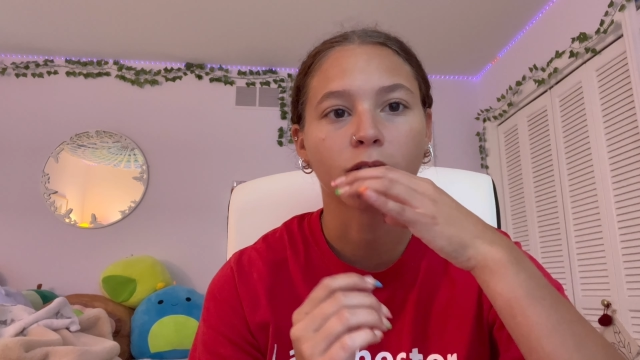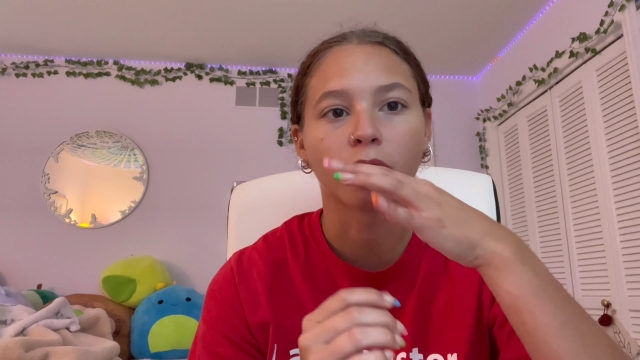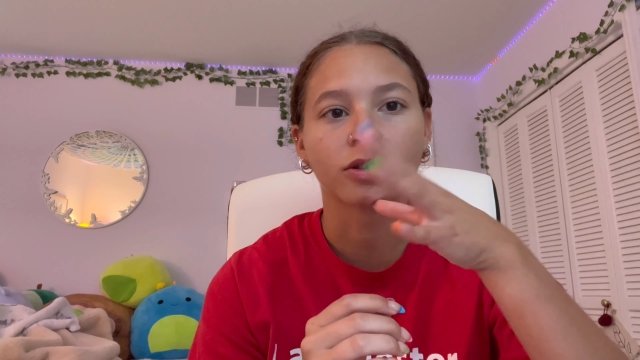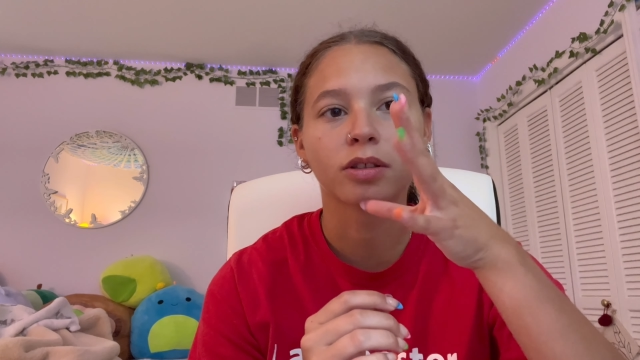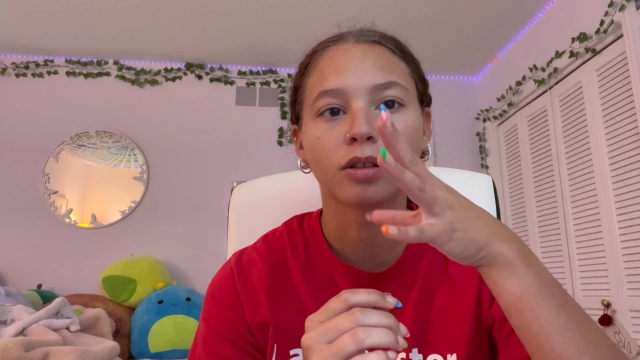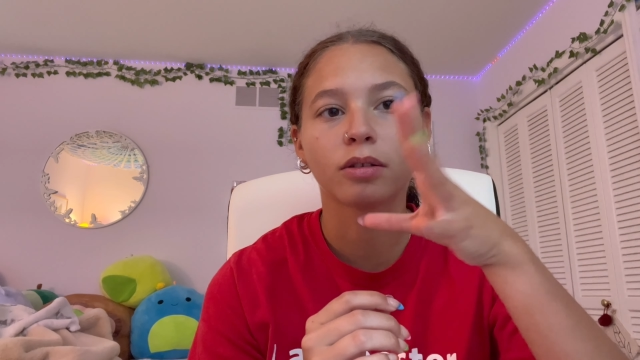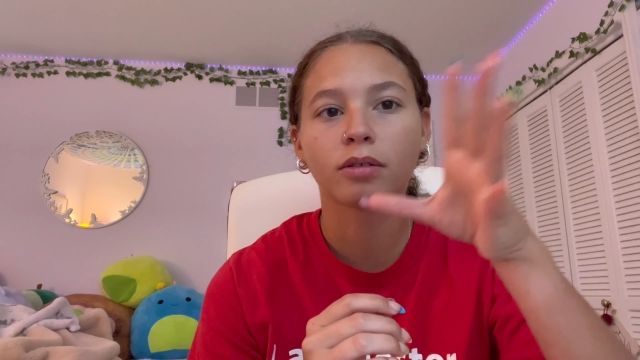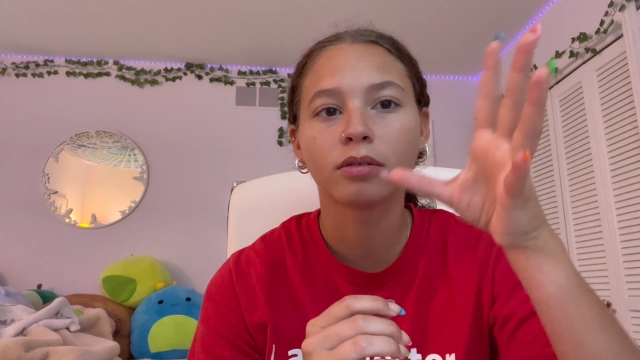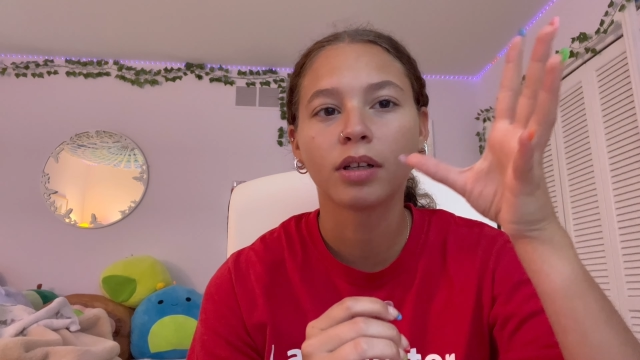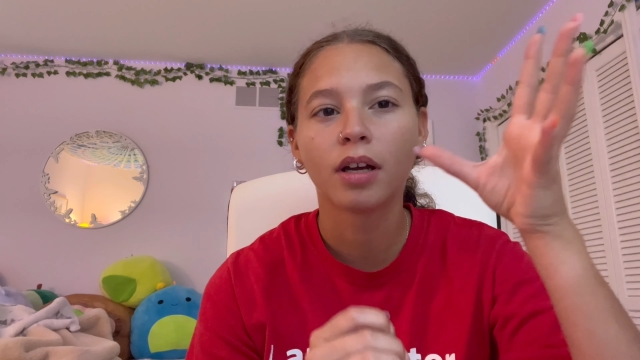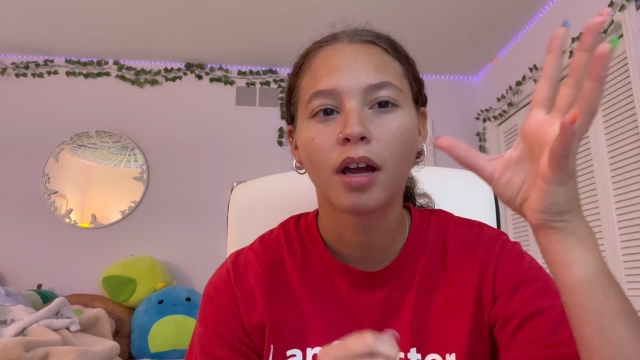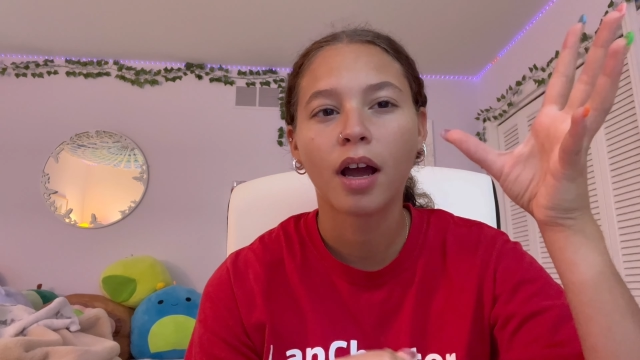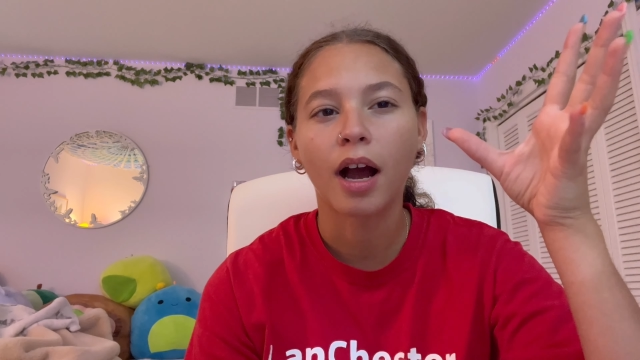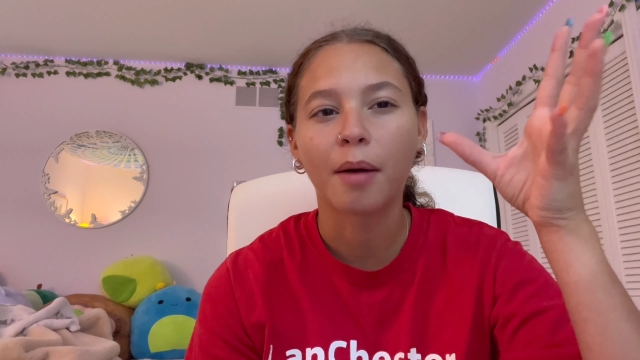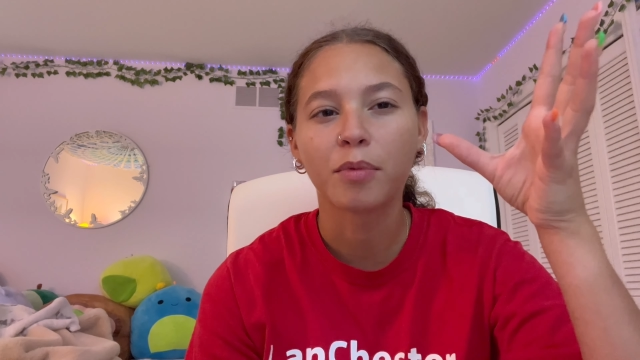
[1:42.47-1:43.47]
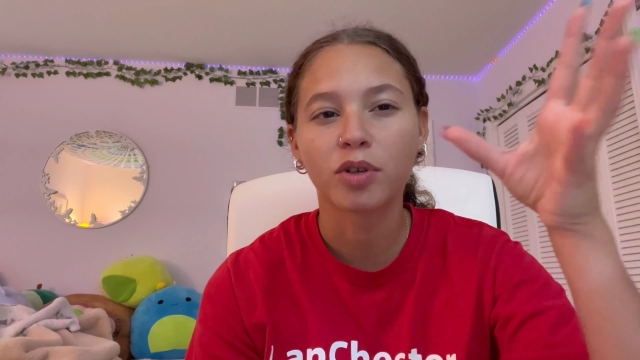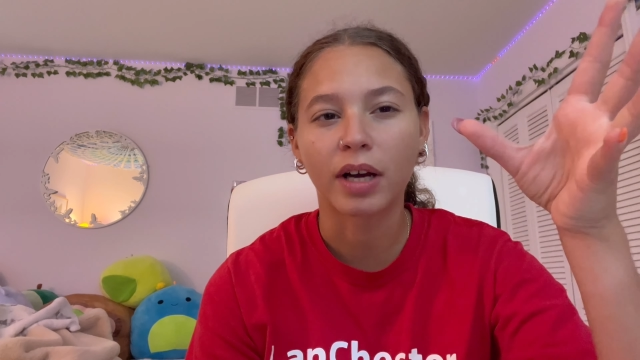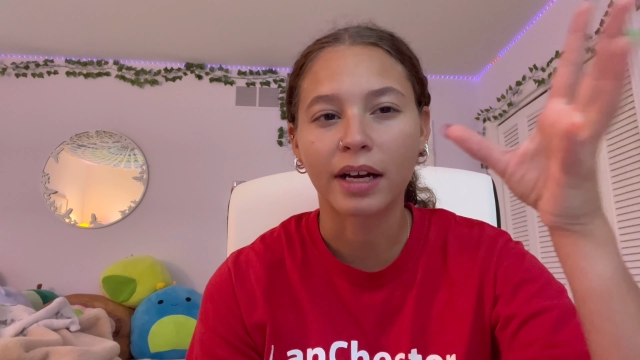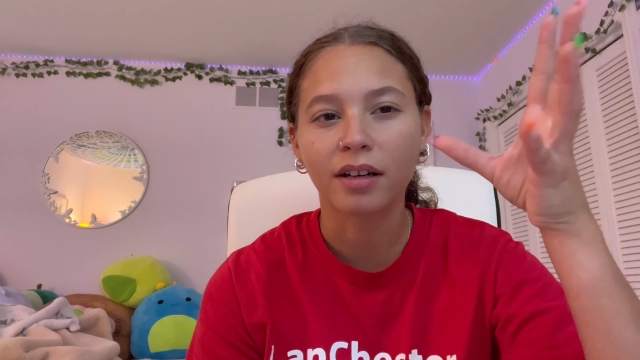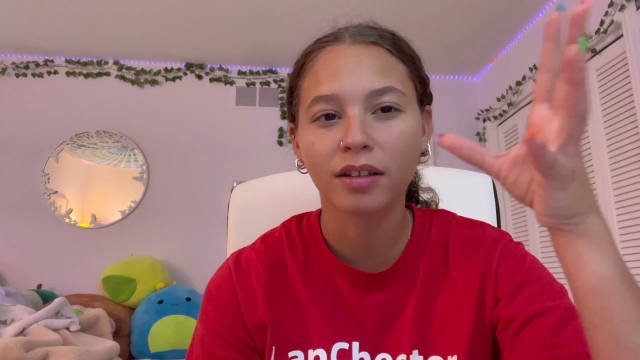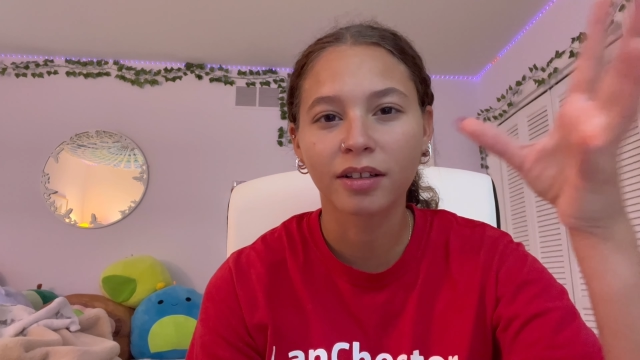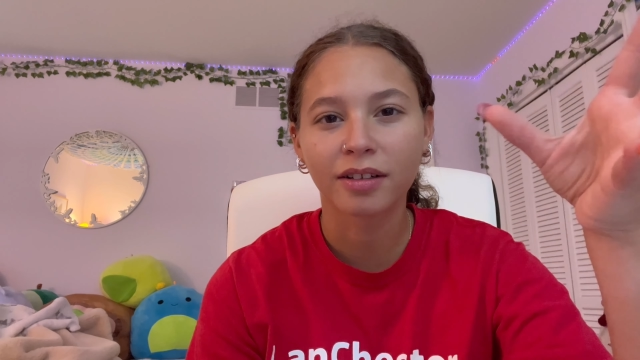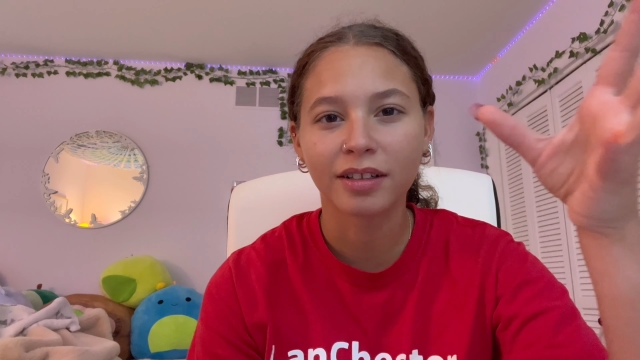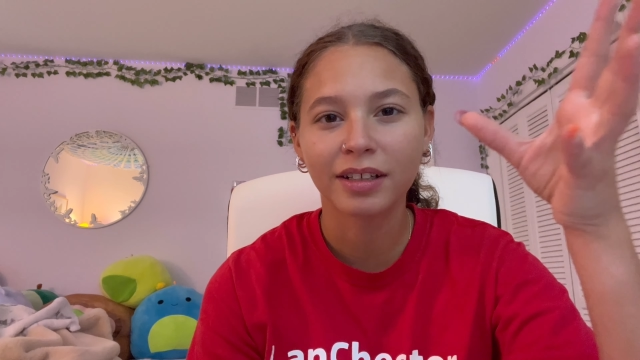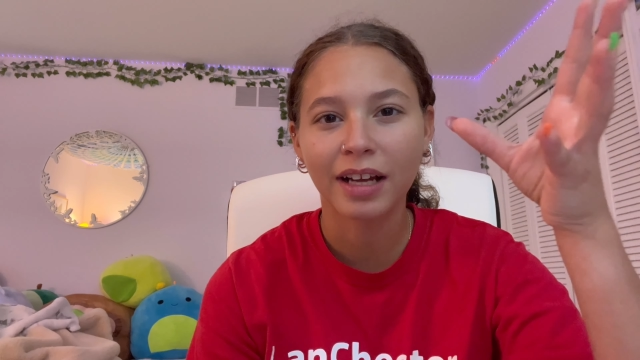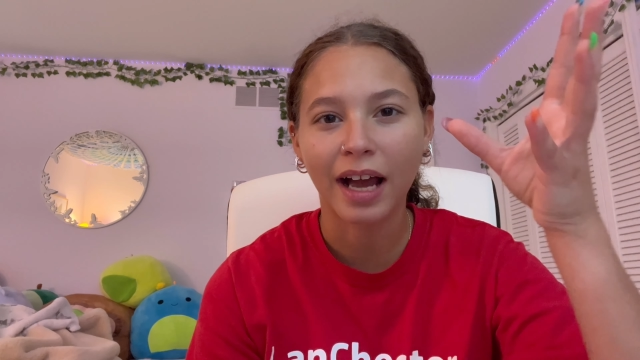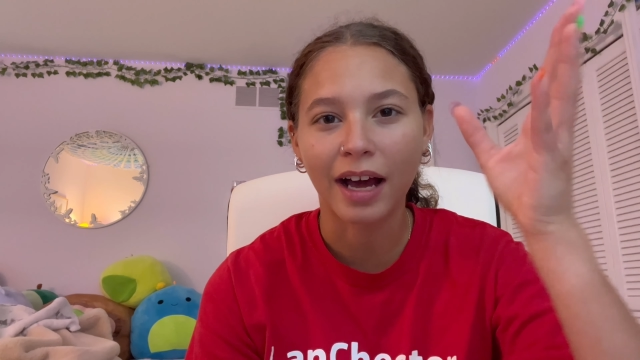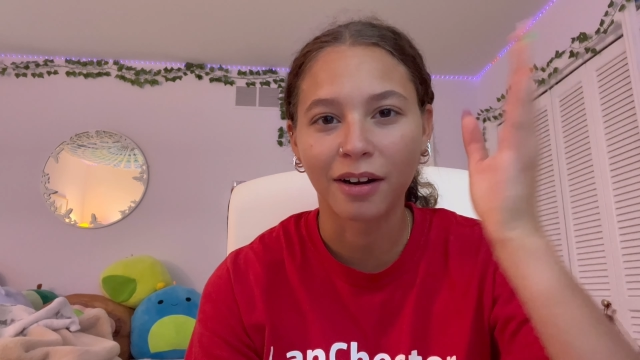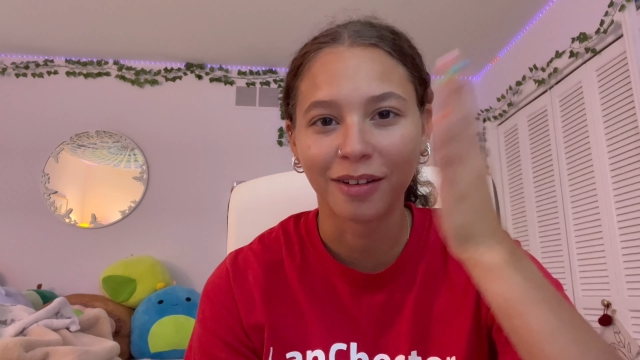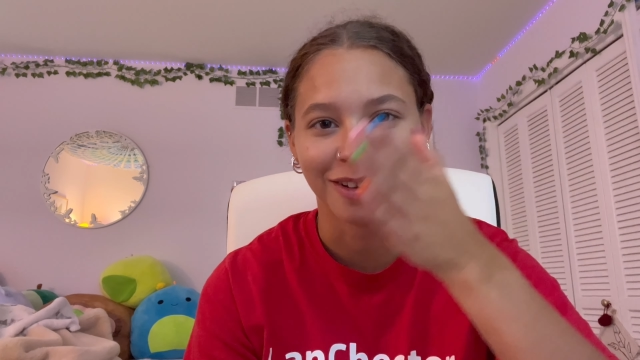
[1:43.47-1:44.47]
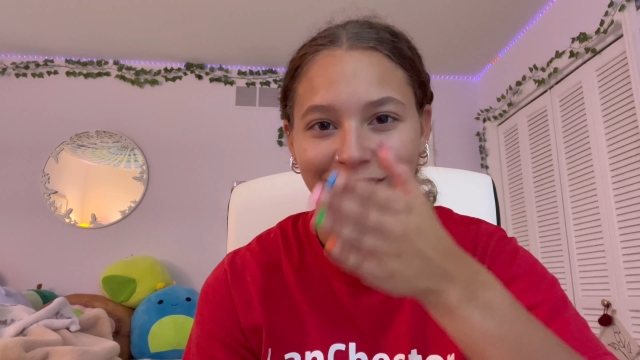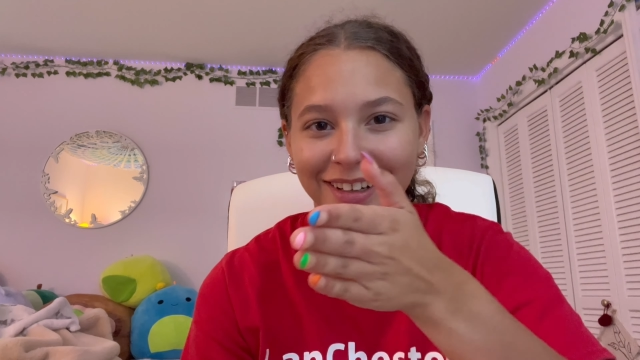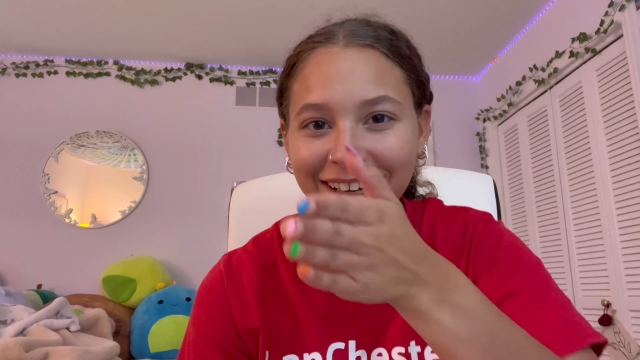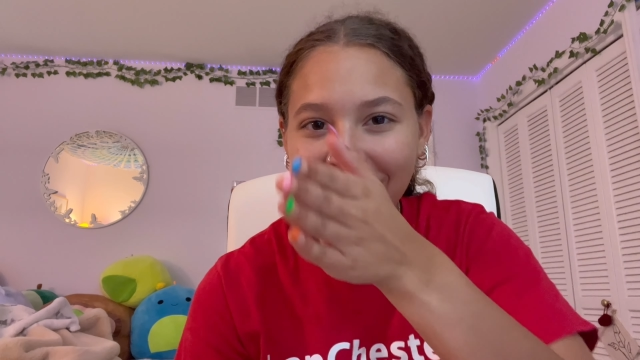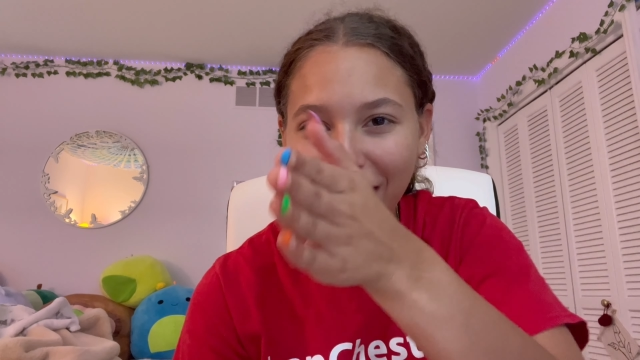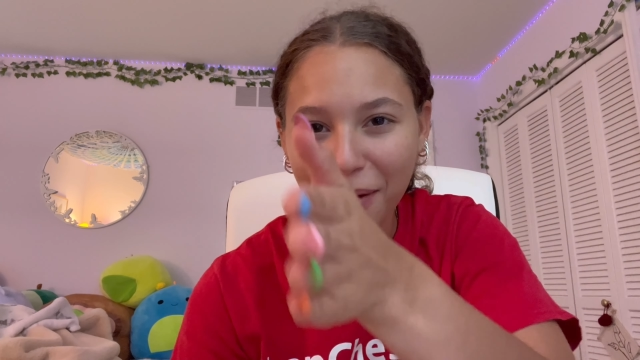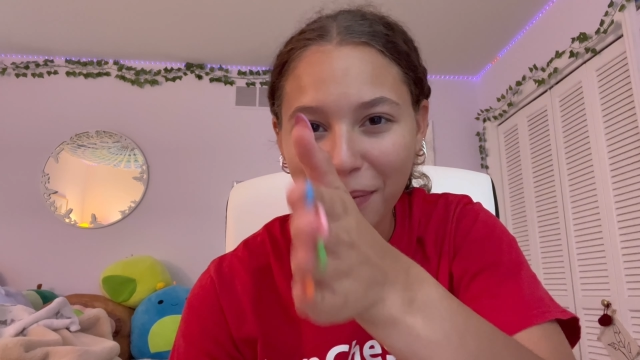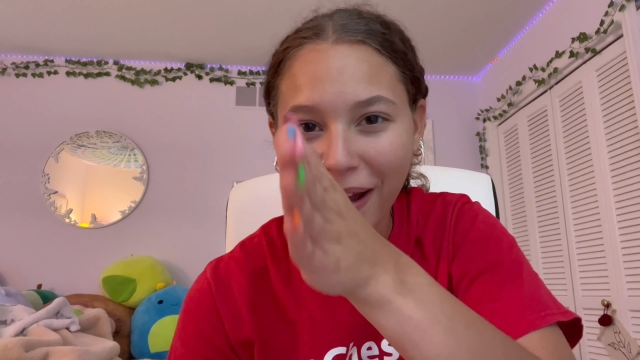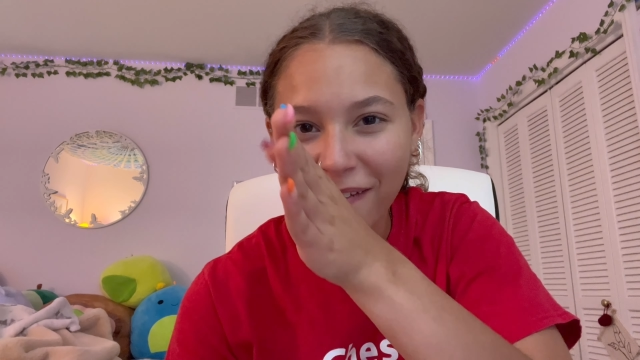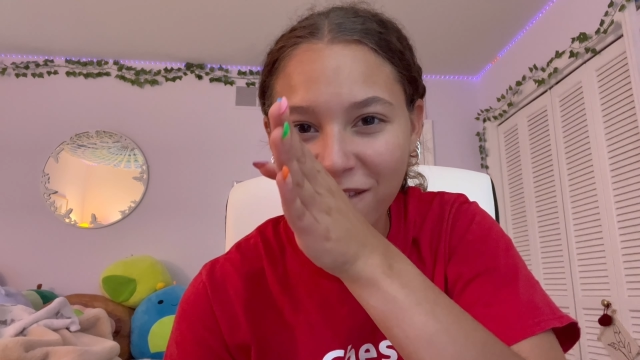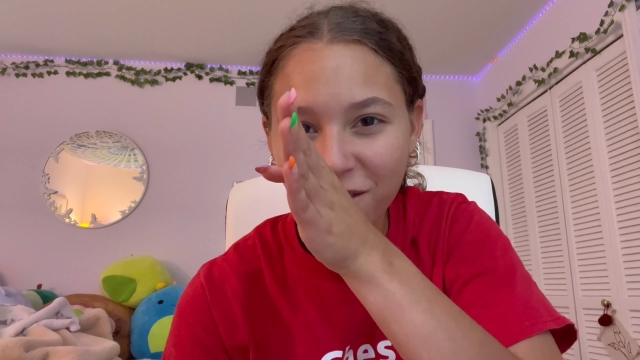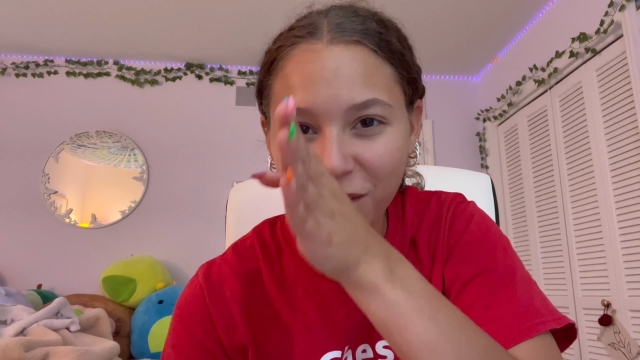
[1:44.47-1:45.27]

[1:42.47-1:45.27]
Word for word: Also, I'm trying to learn how to look at my